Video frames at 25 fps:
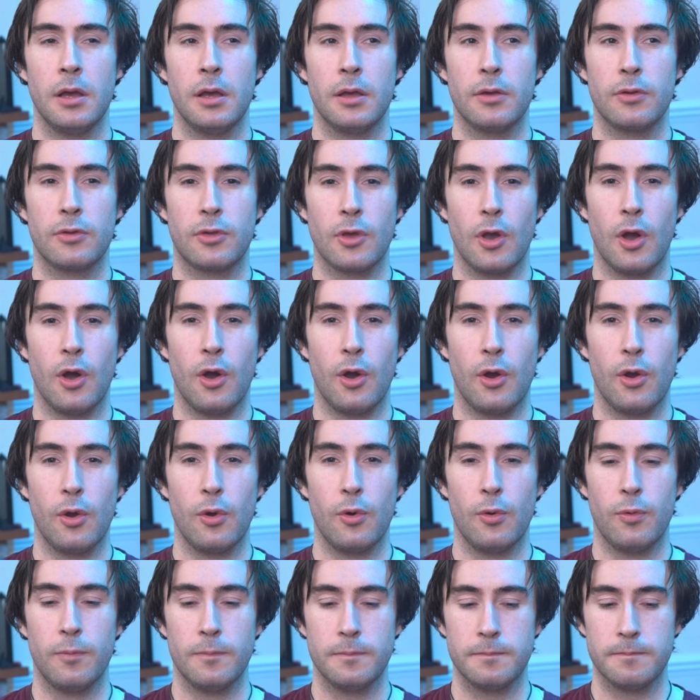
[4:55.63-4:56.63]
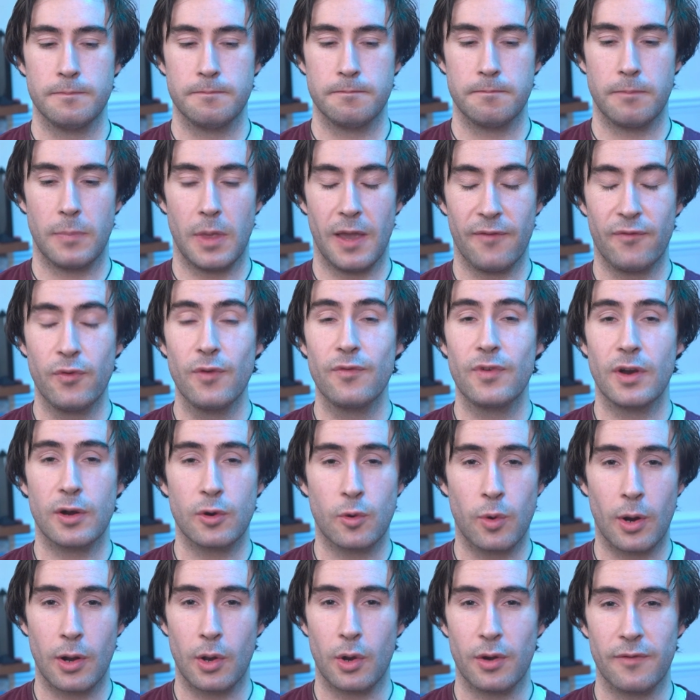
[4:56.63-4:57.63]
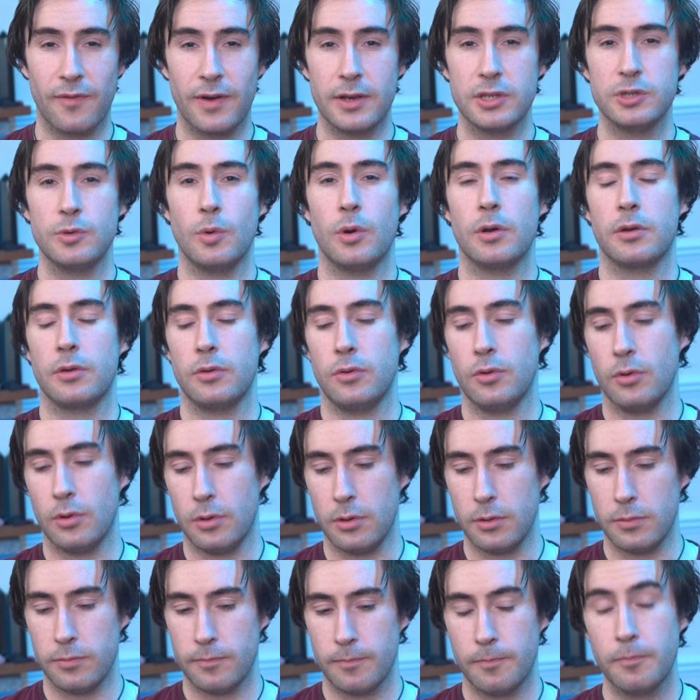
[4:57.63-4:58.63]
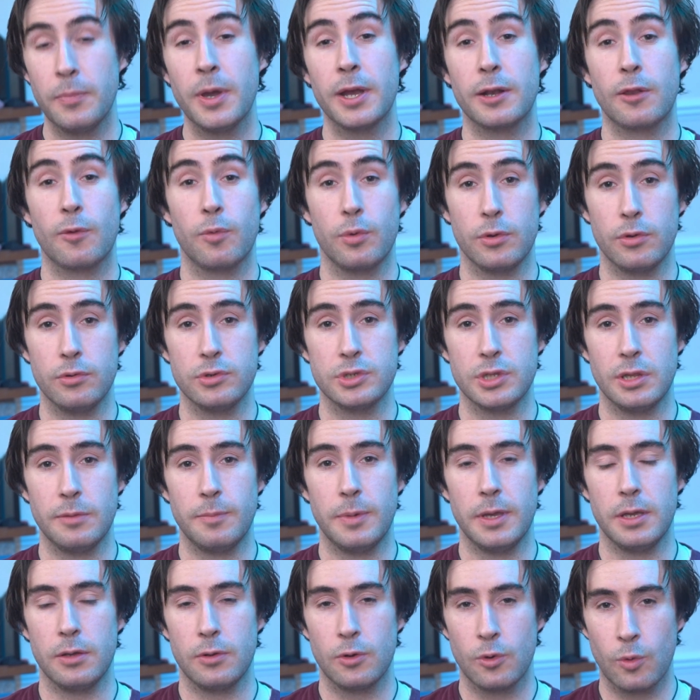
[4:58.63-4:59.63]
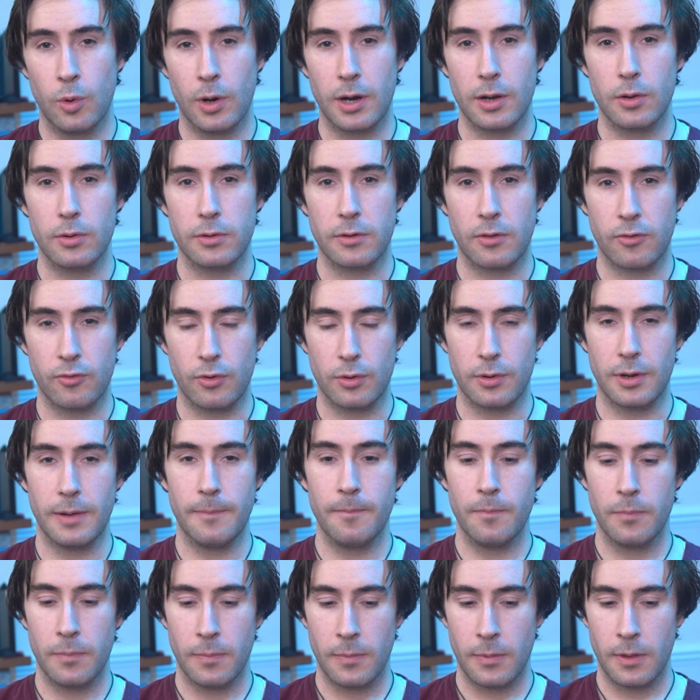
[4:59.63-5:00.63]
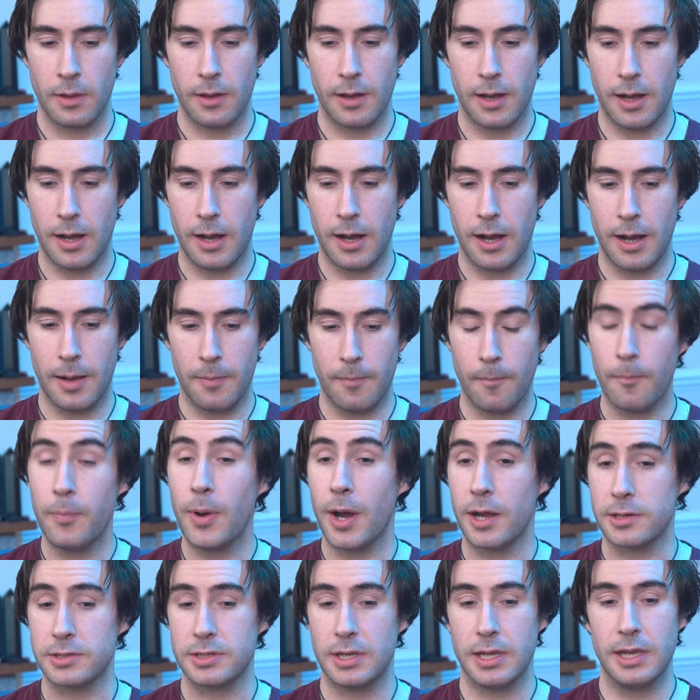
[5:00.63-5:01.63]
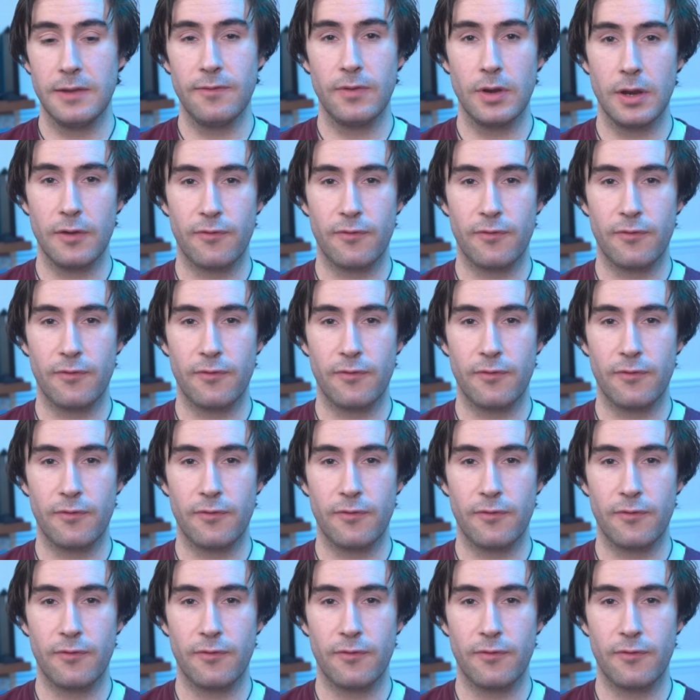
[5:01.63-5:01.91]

So if you've done quite a lot of energy work, your pets will usually be quite a lot stronger. But even